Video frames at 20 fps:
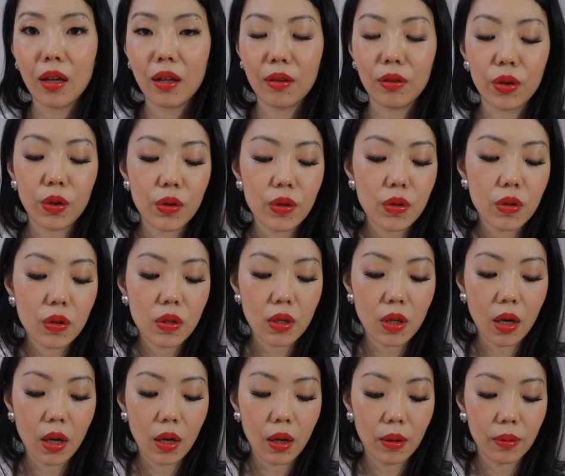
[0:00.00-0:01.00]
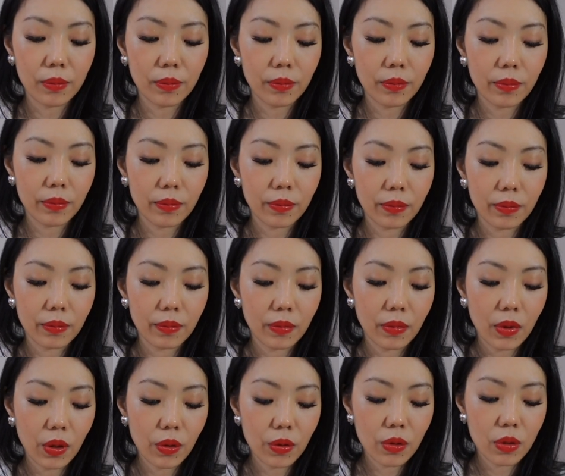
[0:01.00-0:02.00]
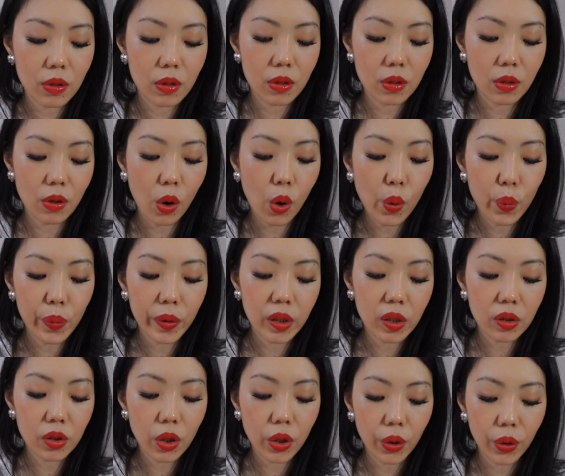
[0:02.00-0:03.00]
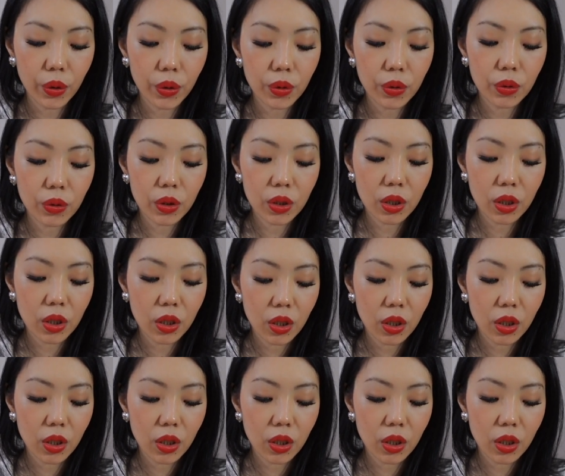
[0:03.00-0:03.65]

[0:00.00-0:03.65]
those, um, those open-toed,